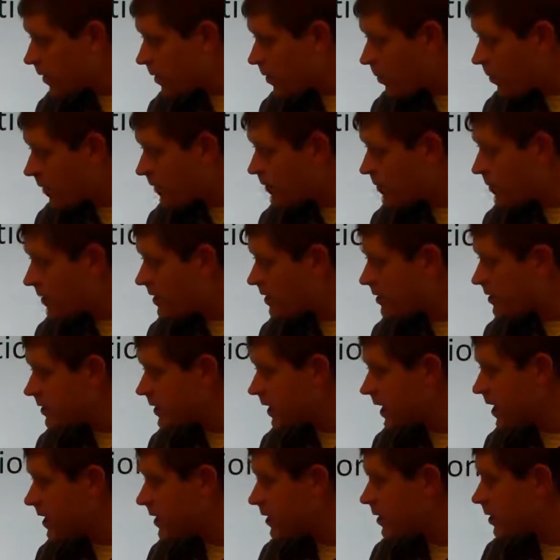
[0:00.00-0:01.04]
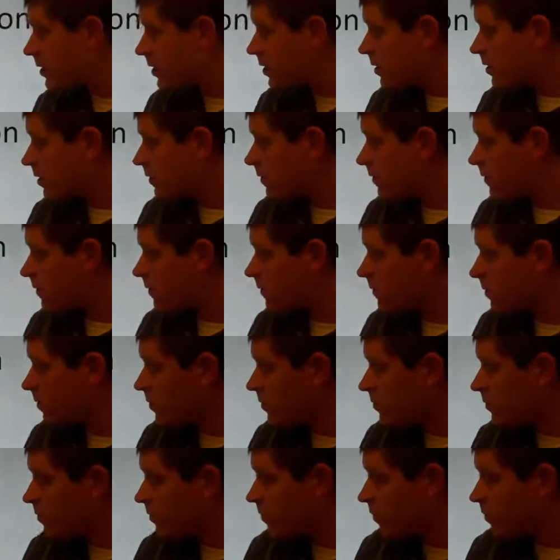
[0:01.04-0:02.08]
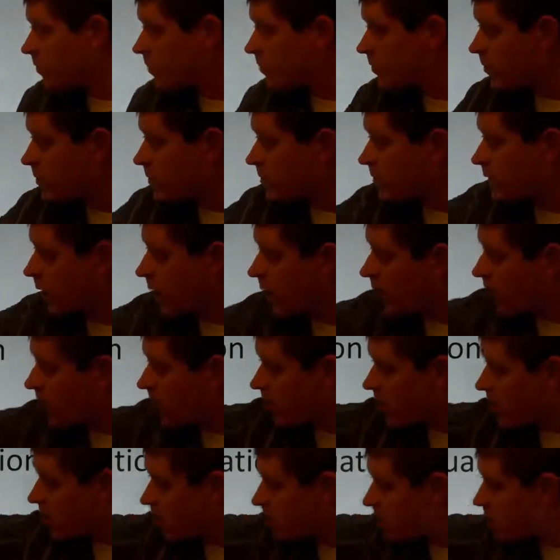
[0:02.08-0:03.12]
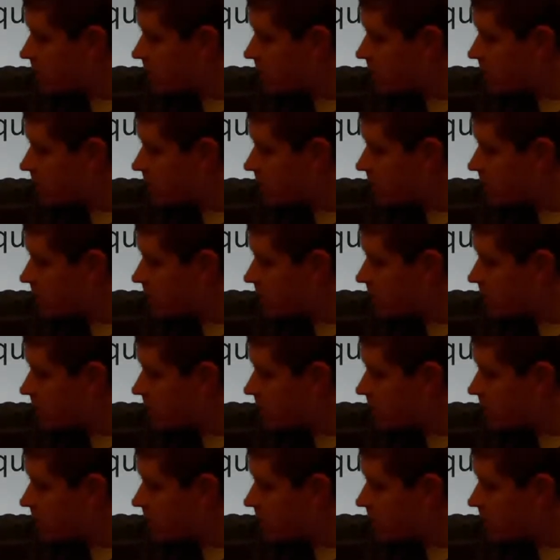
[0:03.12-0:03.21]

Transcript: which means that our